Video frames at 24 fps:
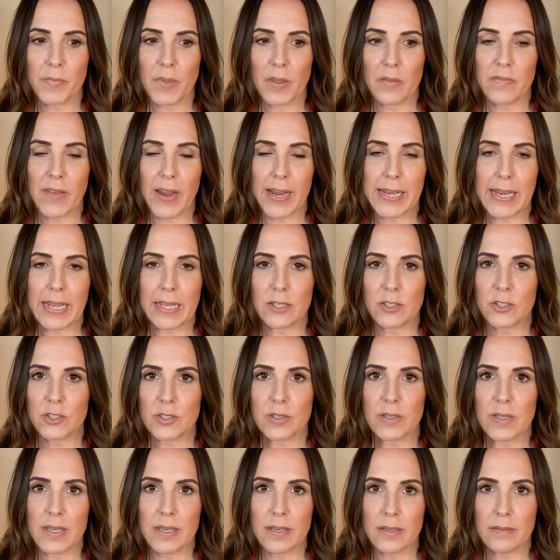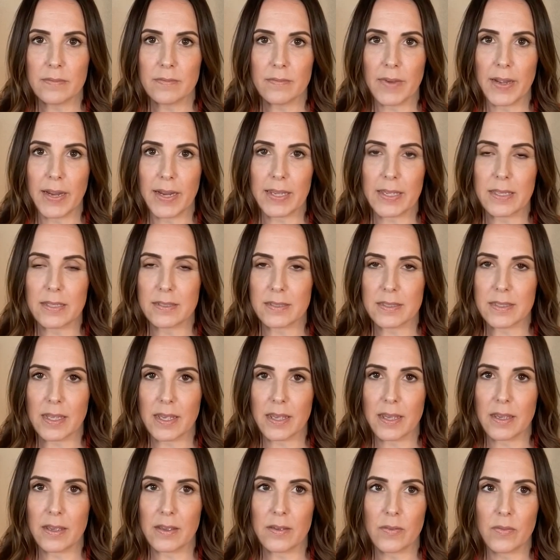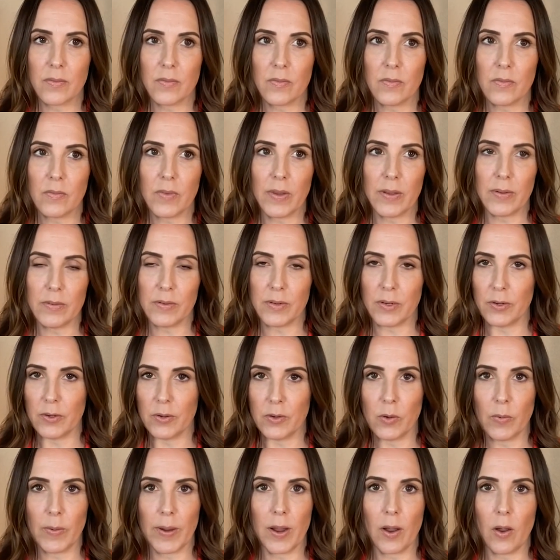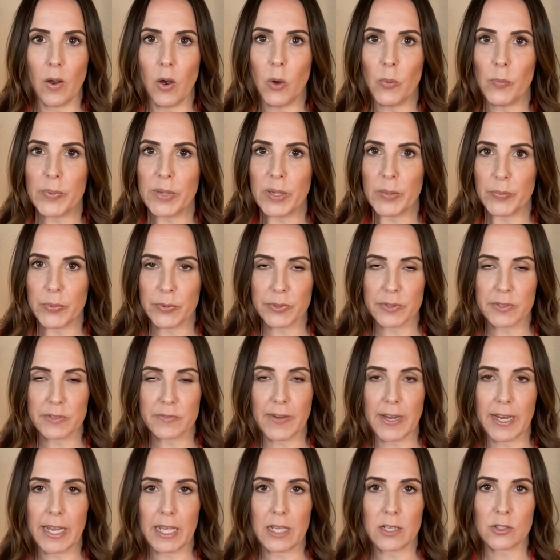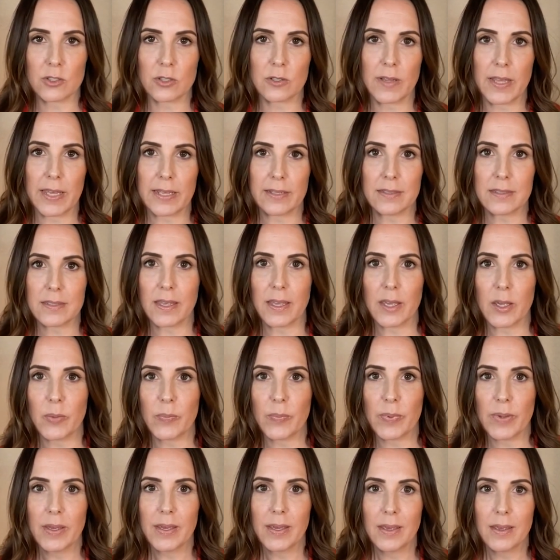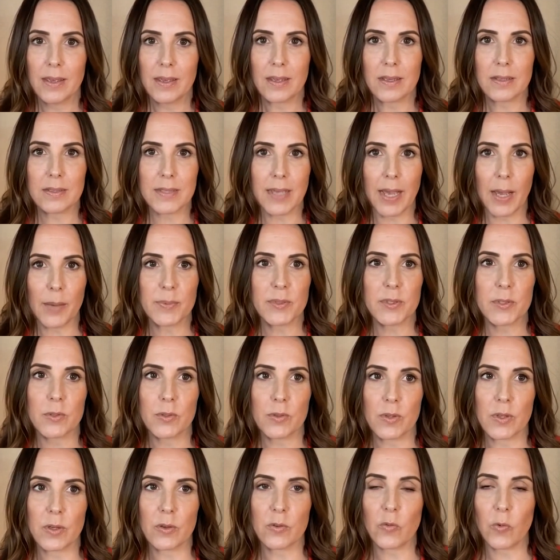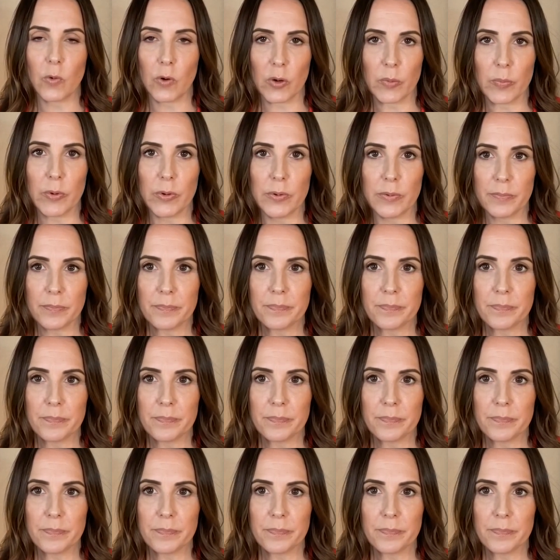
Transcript: financially, I can say, knowing all people's financial landscape, it's absolutely affordable.